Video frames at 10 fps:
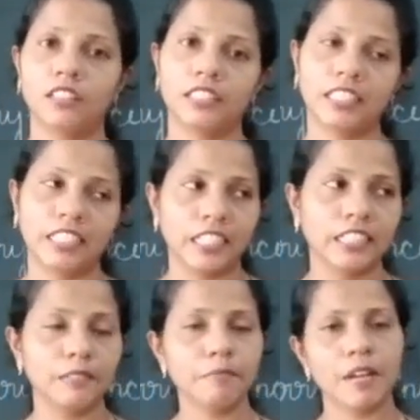the
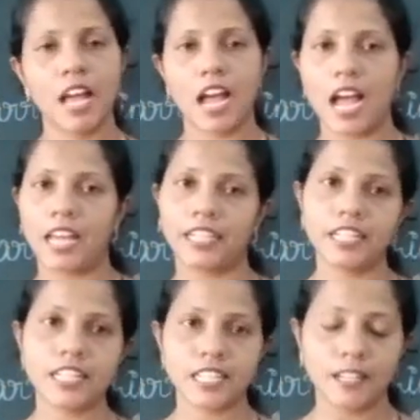kingdom and
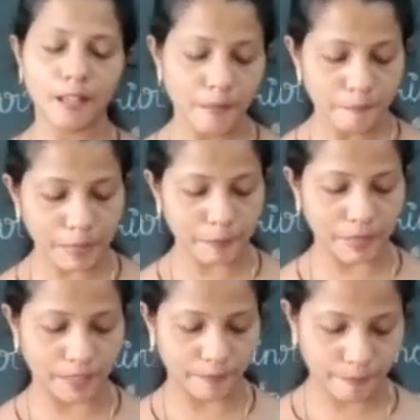its people.